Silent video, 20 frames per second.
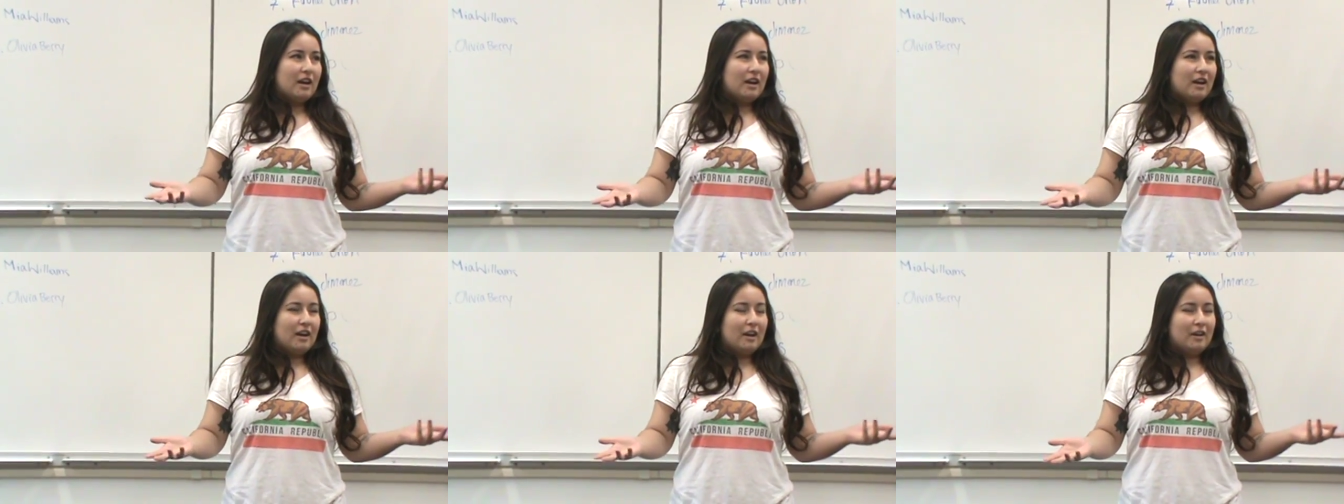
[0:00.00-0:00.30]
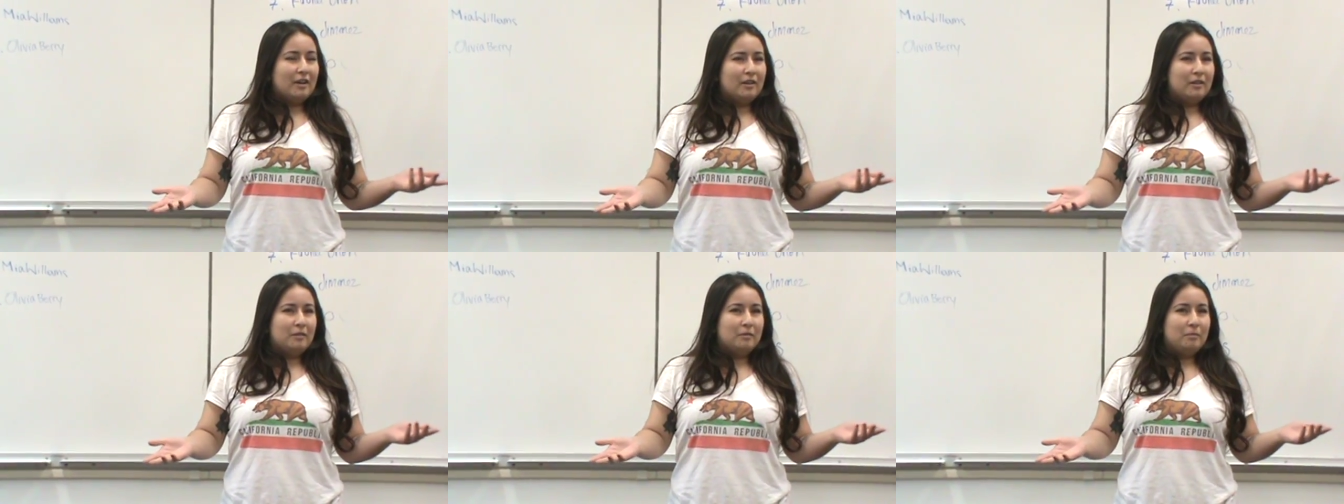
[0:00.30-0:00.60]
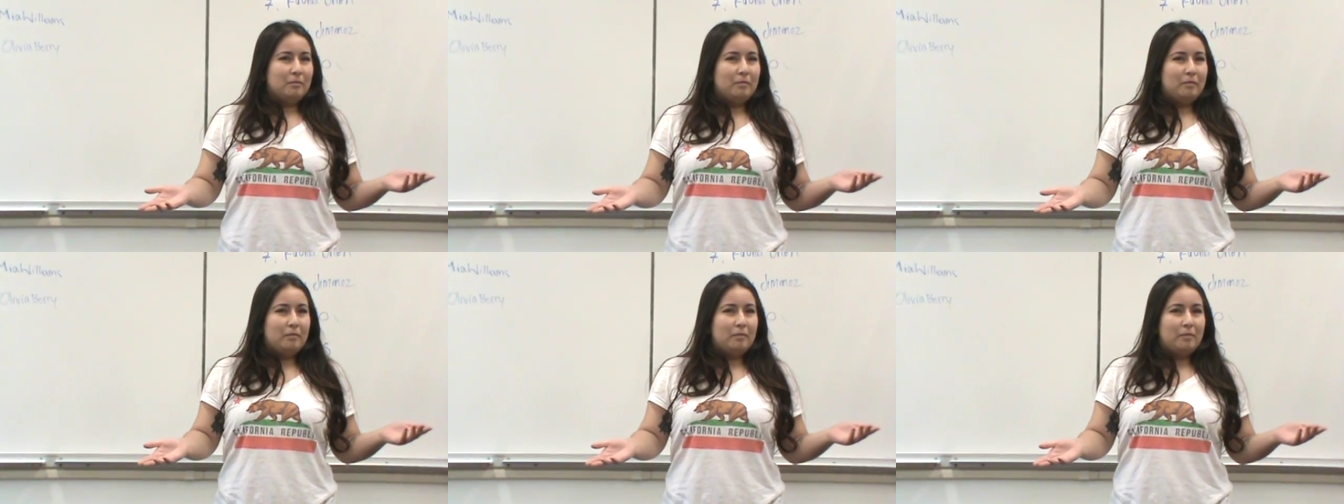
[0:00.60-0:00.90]

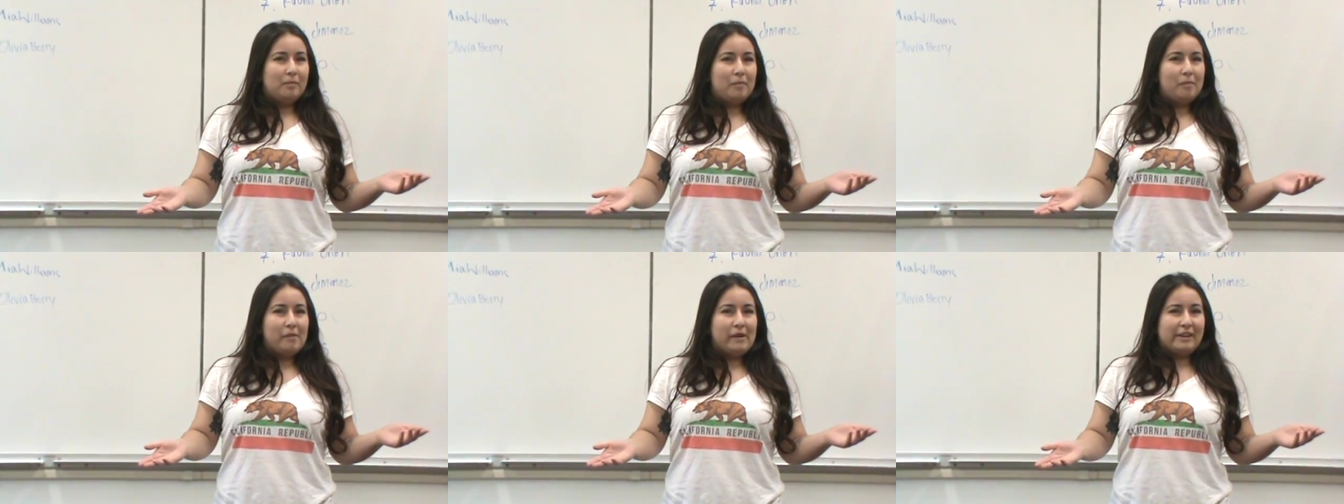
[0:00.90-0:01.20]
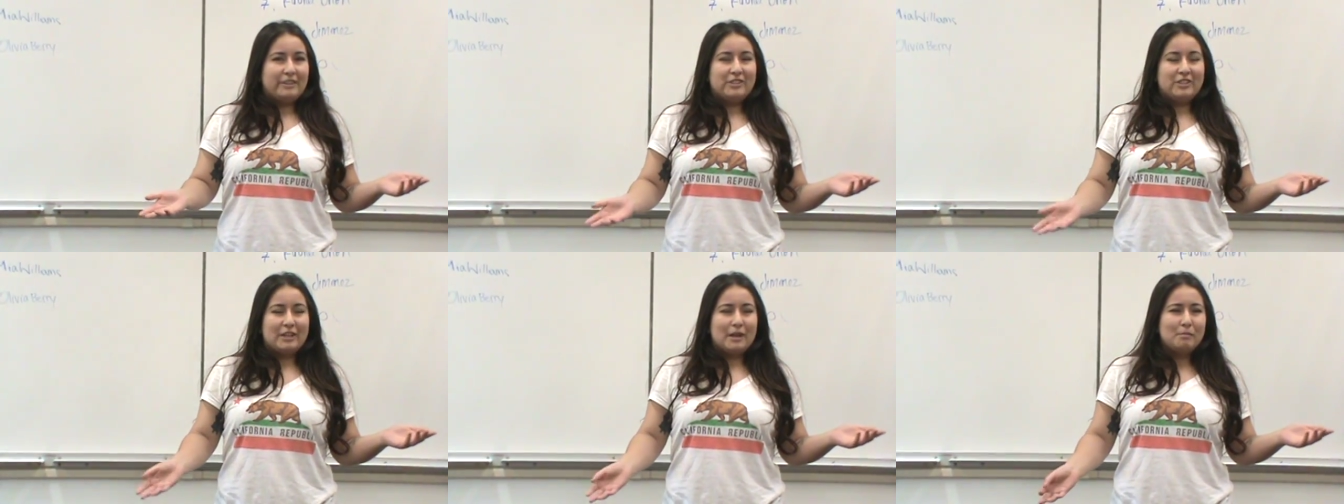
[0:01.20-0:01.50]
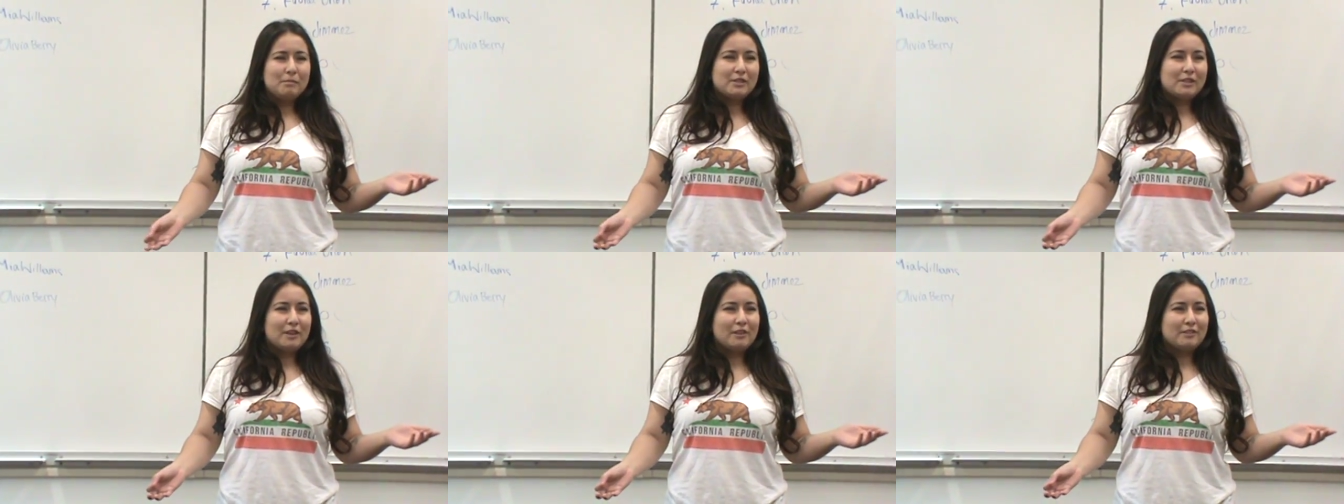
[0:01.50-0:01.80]
um,
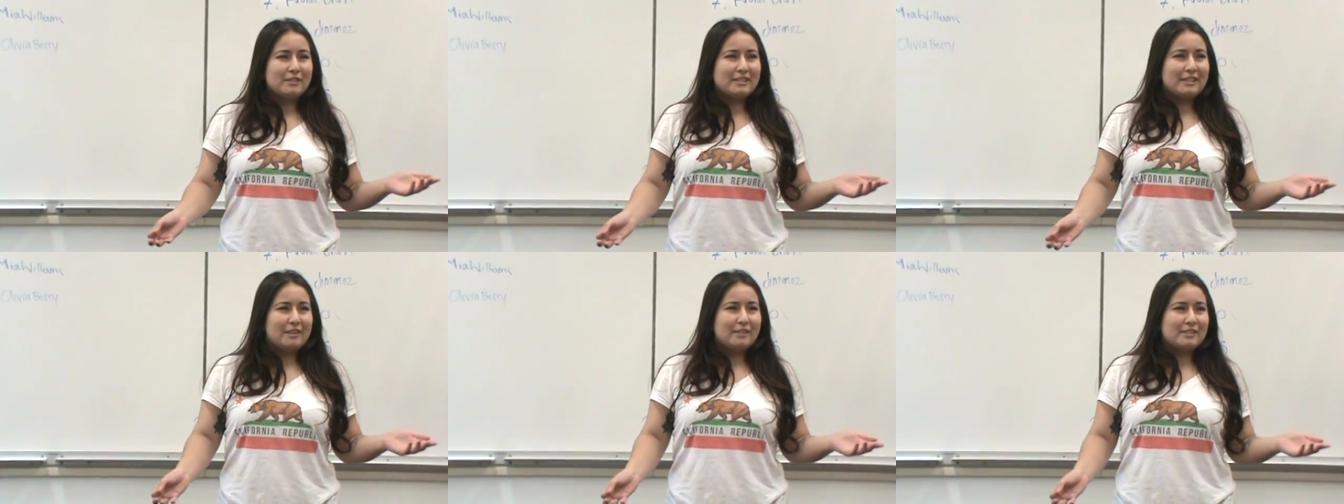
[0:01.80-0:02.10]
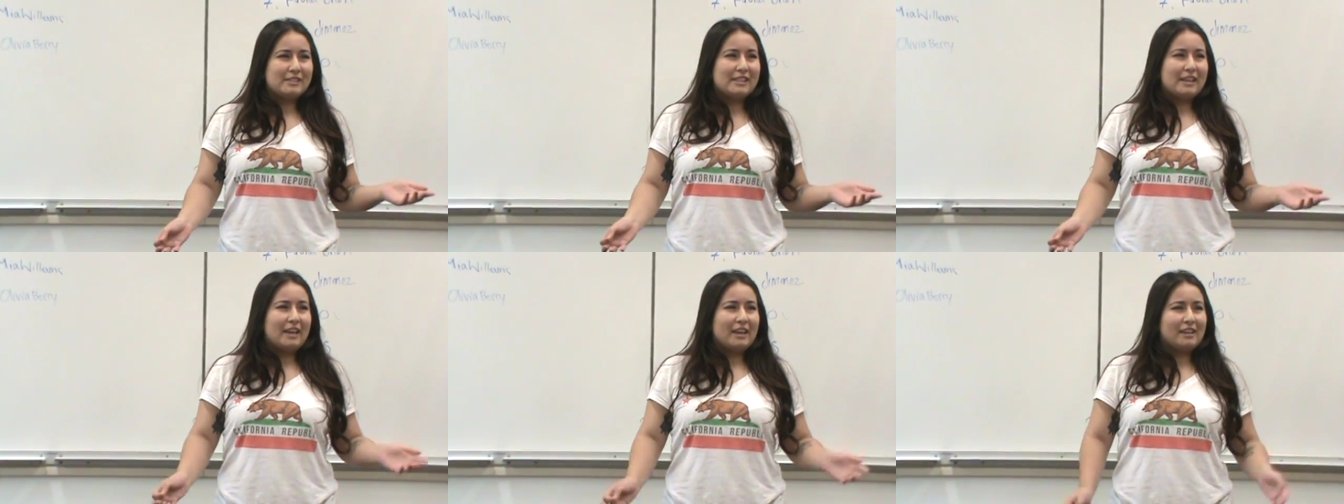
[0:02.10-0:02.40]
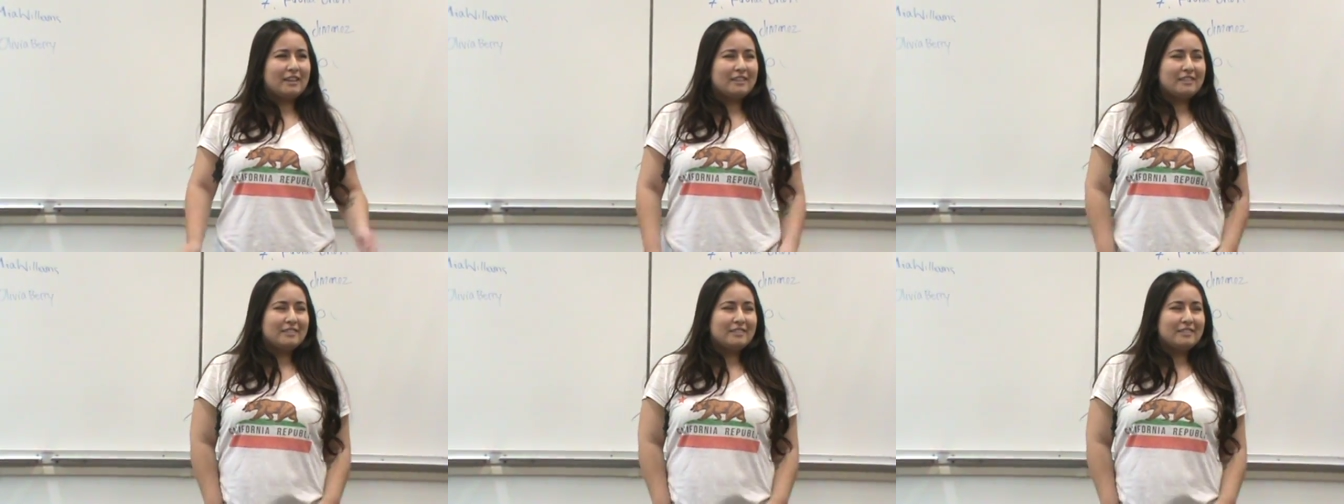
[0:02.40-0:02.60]
H&M's clothes. And I was like,